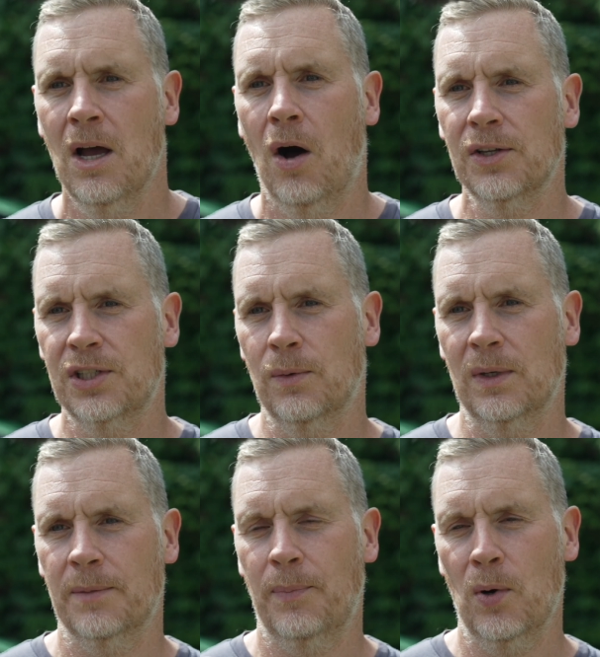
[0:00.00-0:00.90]
Also
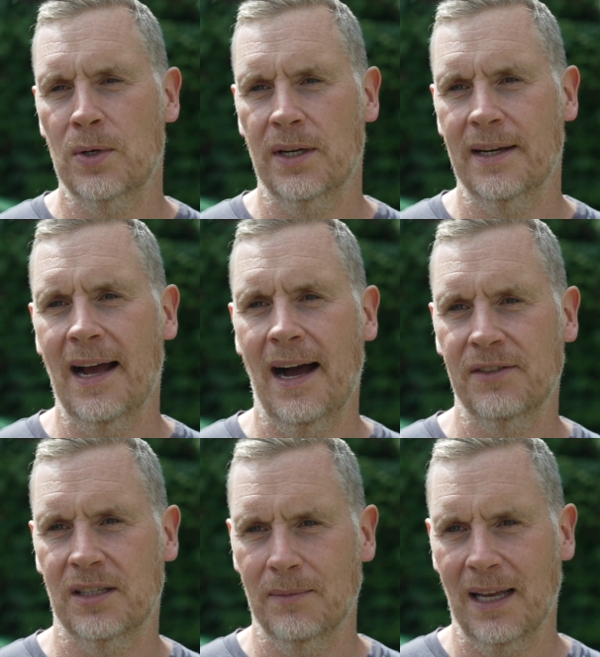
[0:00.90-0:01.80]
want to point out I
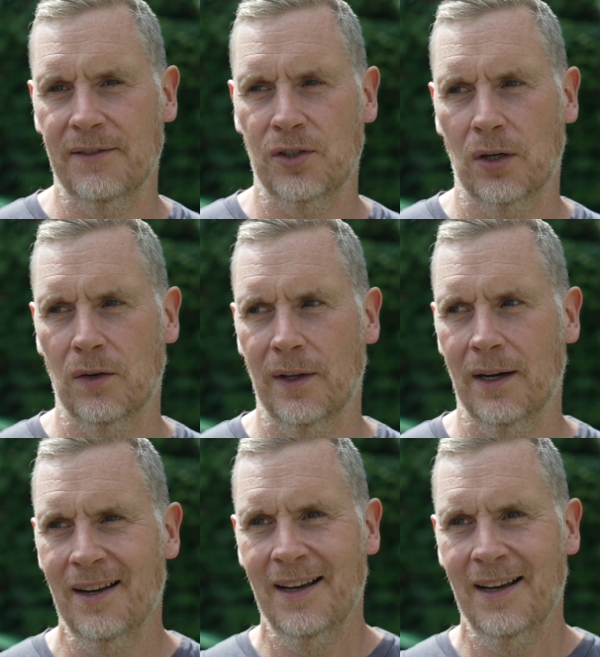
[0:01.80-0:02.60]
have some livestock over there